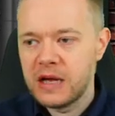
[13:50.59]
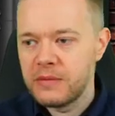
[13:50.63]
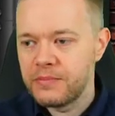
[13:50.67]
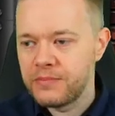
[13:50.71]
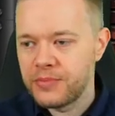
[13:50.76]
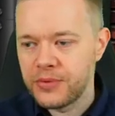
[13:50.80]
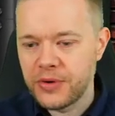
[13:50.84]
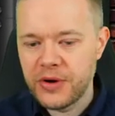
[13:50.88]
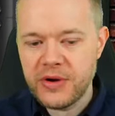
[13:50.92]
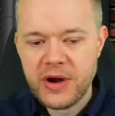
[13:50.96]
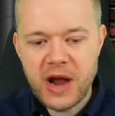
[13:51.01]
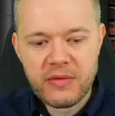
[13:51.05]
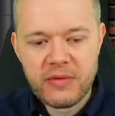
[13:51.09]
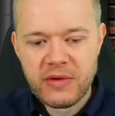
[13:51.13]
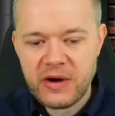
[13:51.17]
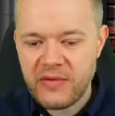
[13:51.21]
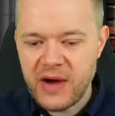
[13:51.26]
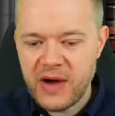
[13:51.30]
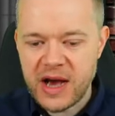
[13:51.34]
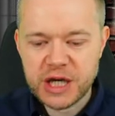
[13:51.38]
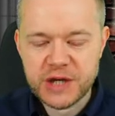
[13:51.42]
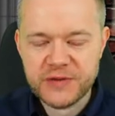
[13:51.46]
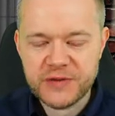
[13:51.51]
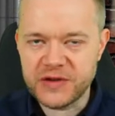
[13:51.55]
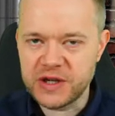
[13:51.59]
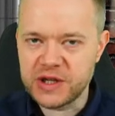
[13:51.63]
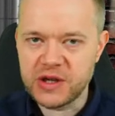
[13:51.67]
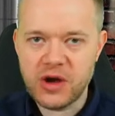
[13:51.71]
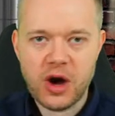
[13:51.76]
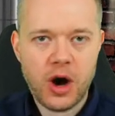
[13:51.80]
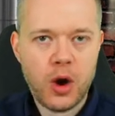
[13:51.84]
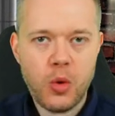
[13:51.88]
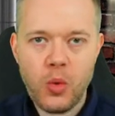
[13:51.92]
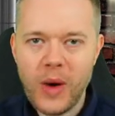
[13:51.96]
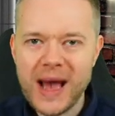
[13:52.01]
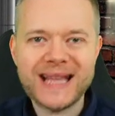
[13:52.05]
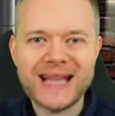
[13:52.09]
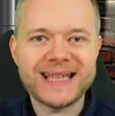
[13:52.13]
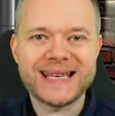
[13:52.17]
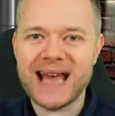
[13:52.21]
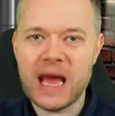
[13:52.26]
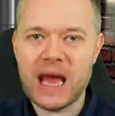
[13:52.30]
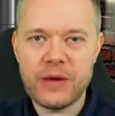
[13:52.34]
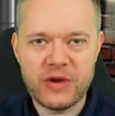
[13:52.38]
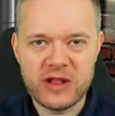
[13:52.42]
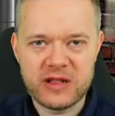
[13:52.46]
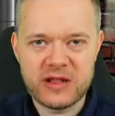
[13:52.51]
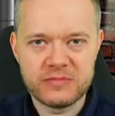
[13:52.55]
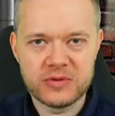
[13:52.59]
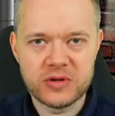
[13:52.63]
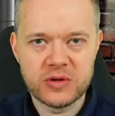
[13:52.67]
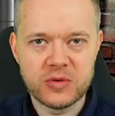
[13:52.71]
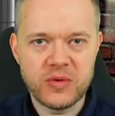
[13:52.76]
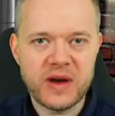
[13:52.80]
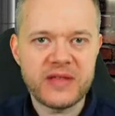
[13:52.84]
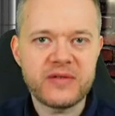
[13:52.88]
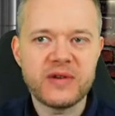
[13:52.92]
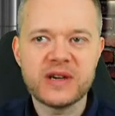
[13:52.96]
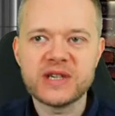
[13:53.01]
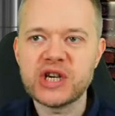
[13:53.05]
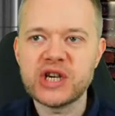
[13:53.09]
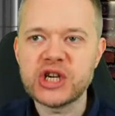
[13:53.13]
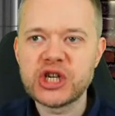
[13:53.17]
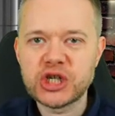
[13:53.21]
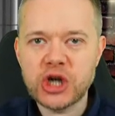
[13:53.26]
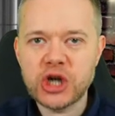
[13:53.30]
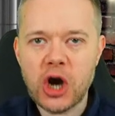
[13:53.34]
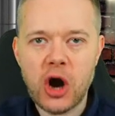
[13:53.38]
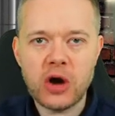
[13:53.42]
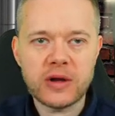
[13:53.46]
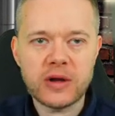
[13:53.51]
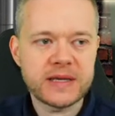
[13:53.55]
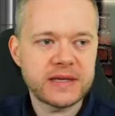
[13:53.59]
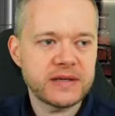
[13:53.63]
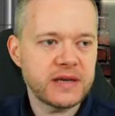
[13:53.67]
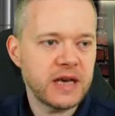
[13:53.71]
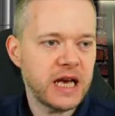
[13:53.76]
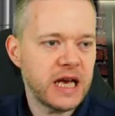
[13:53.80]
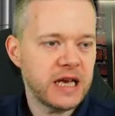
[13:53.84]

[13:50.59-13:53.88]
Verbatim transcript: Bruno and Rashford can't wait to get rid of the ball, whether it's a shot,